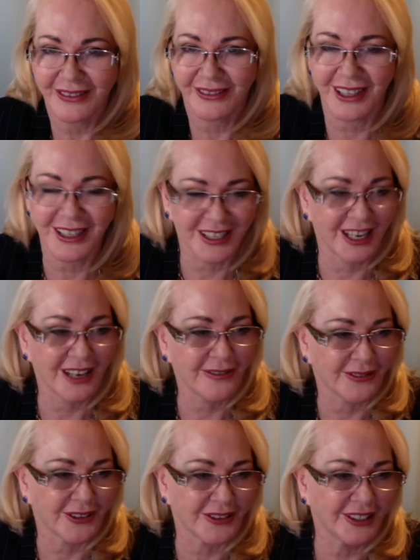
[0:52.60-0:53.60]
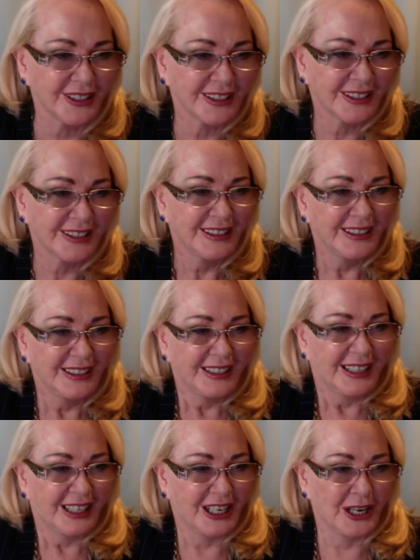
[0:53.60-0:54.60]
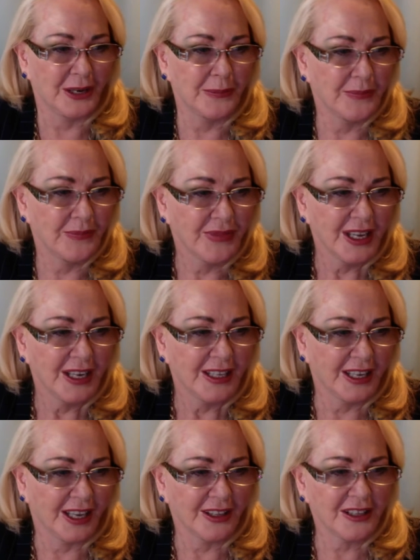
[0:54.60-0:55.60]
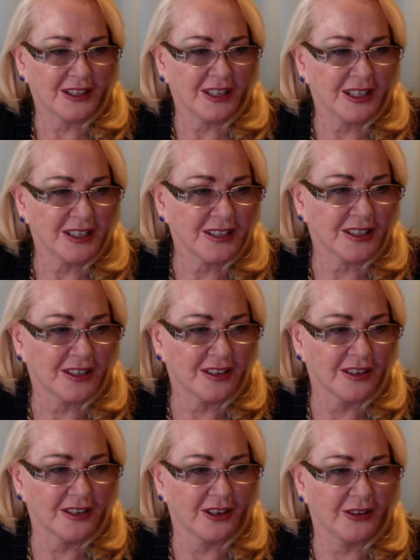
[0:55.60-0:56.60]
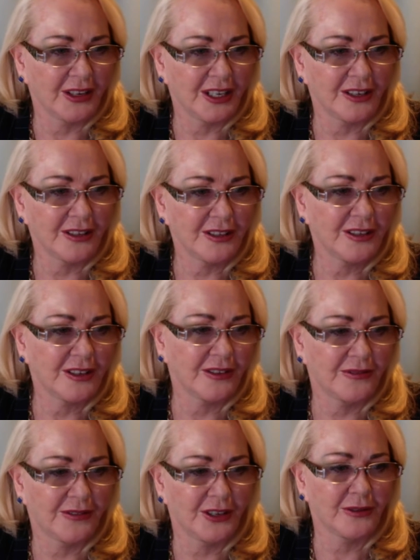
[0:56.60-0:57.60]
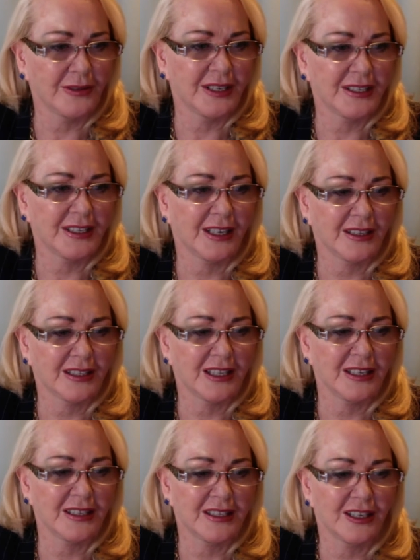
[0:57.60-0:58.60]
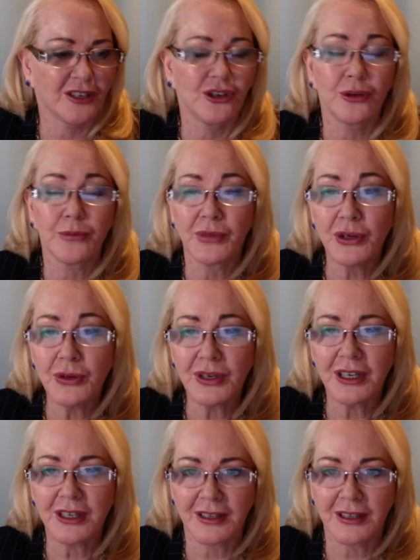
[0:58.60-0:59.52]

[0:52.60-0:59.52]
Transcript: watch out for it. The other thing that's going on for you is that there's the new moon